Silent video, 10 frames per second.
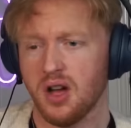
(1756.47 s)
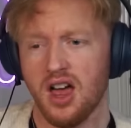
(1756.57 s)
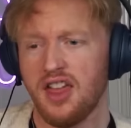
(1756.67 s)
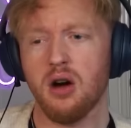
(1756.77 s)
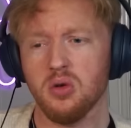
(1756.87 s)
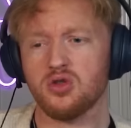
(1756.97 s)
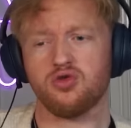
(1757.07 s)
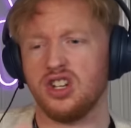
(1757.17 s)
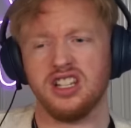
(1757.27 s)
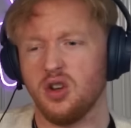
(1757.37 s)
That was
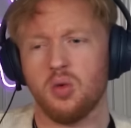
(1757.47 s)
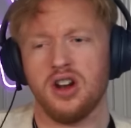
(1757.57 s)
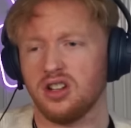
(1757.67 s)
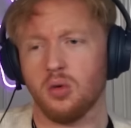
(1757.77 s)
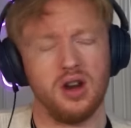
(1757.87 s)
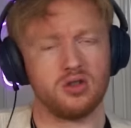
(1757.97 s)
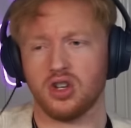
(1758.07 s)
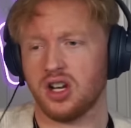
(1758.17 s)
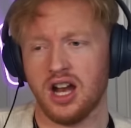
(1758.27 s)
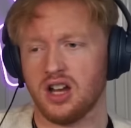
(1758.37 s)
really weird the way he was
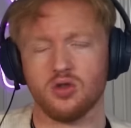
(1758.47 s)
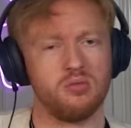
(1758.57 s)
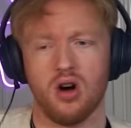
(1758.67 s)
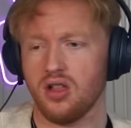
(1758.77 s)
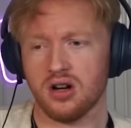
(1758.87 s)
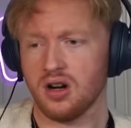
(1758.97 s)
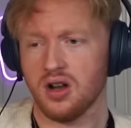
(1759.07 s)
looking at his own mother.